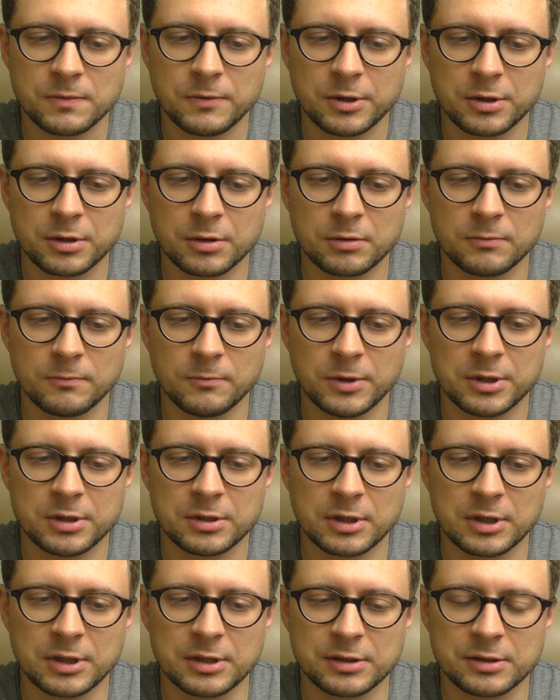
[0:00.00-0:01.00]
very, very
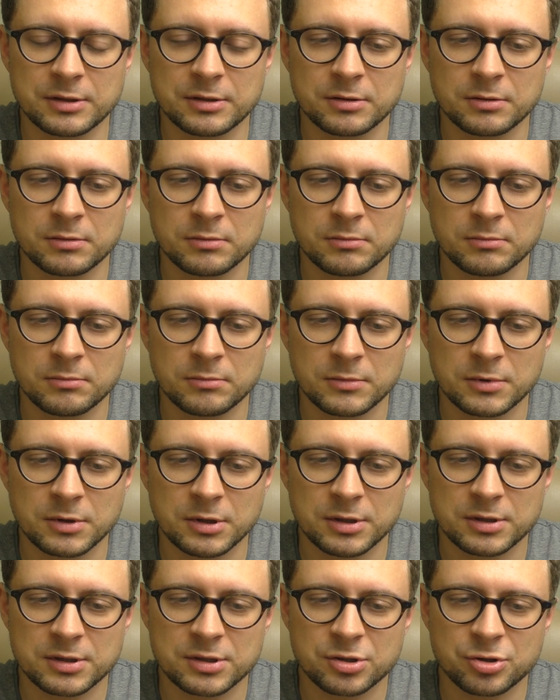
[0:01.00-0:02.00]
nice.
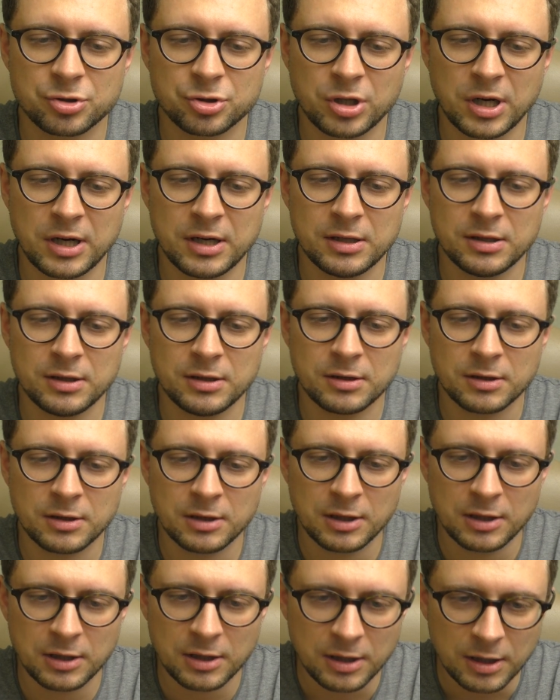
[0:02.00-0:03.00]
It's shiny,
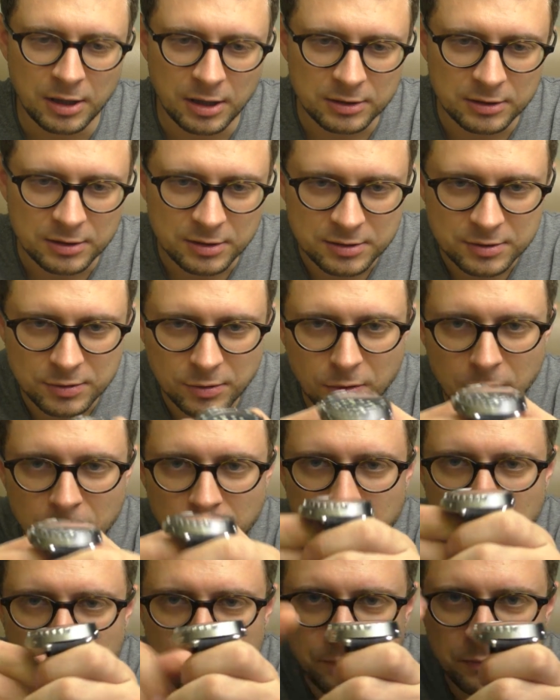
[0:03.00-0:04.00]
and it's
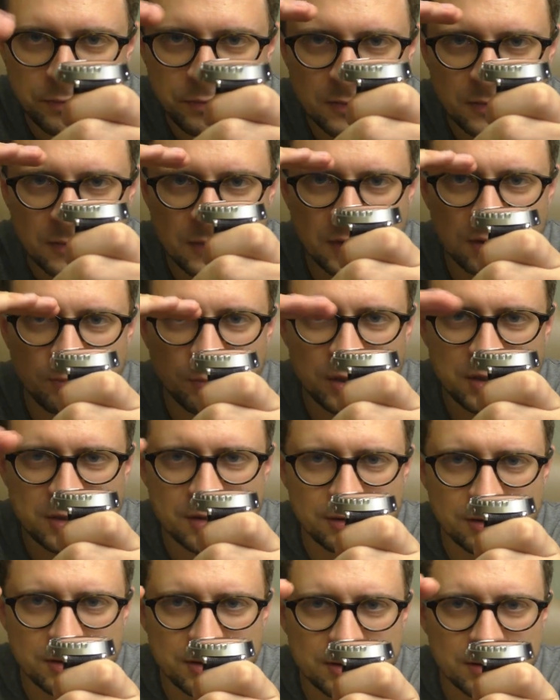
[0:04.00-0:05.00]
all, the
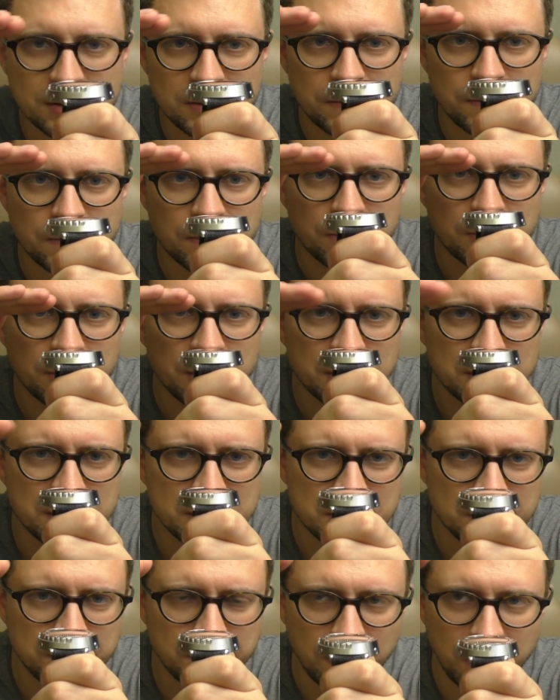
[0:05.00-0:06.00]
bezel itself
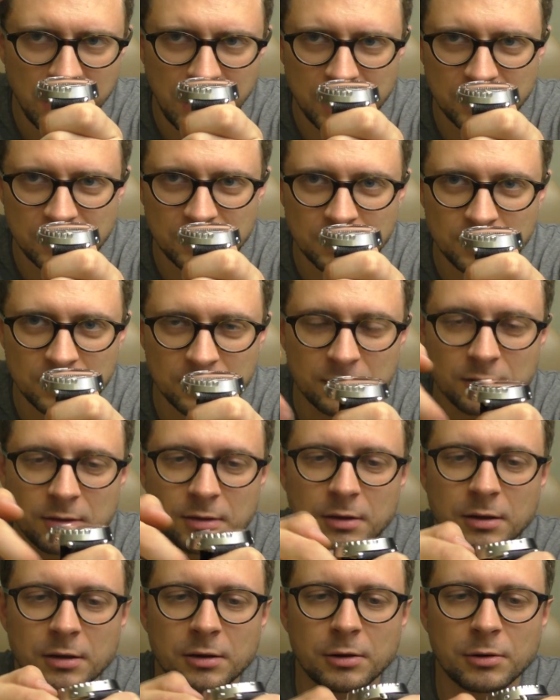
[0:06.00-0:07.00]
is flat.
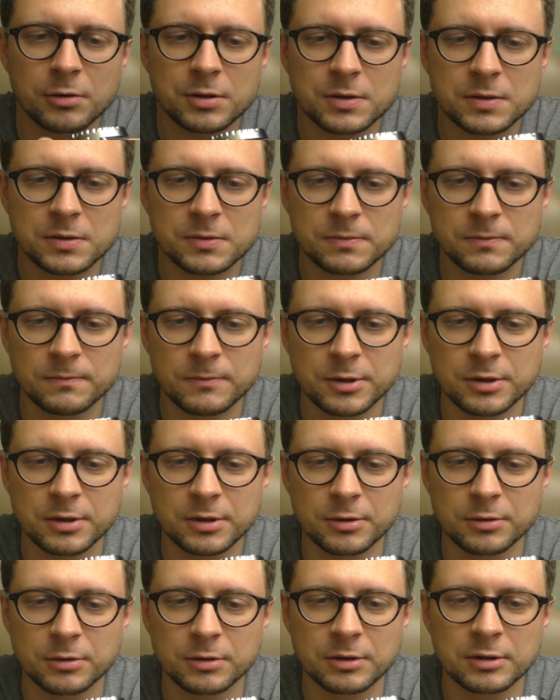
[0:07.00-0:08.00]
It looks
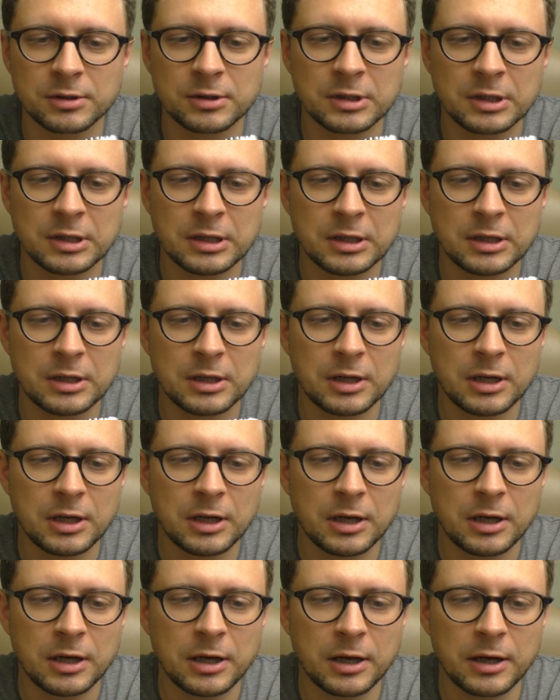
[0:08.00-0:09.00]
very good.
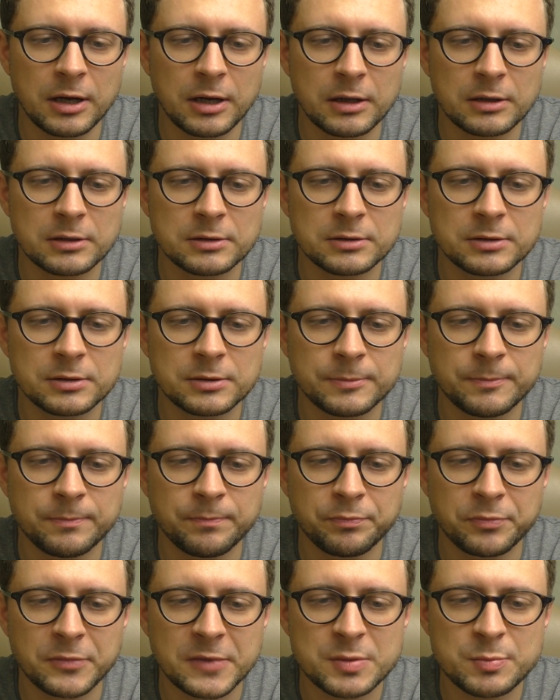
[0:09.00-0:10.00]
And
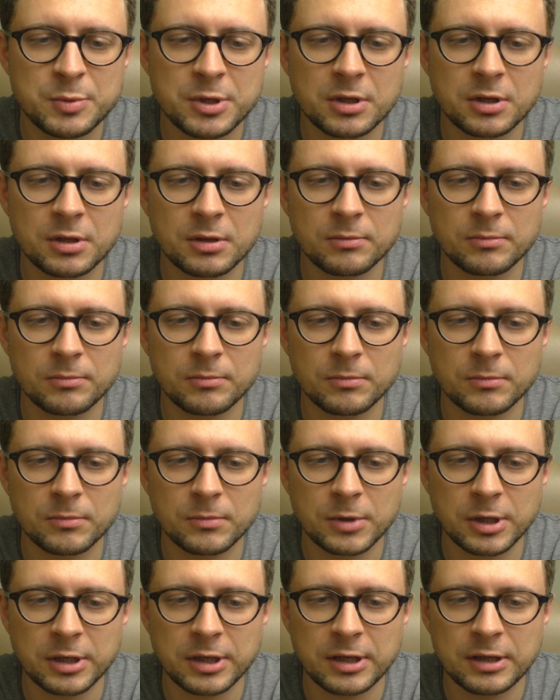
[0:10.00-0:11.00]
speaking
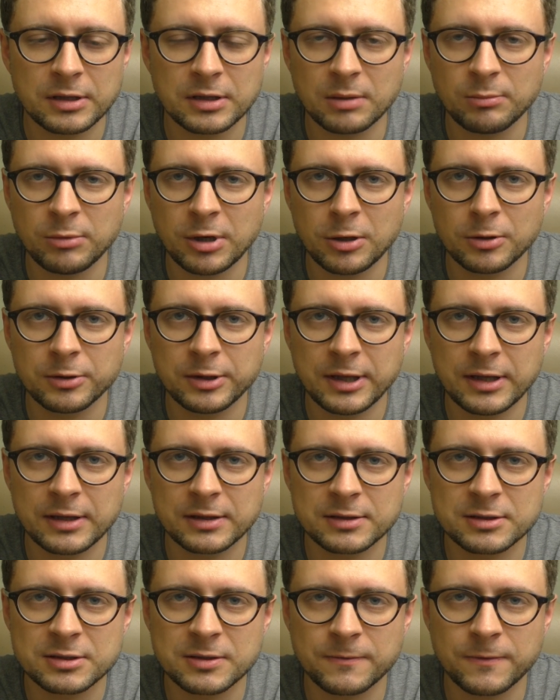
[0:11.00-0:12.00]
again about
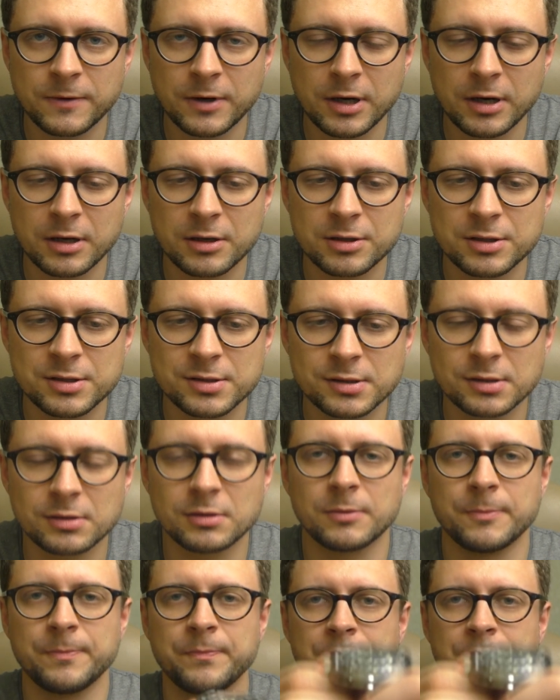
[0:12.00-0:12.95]
that sapphire crystal,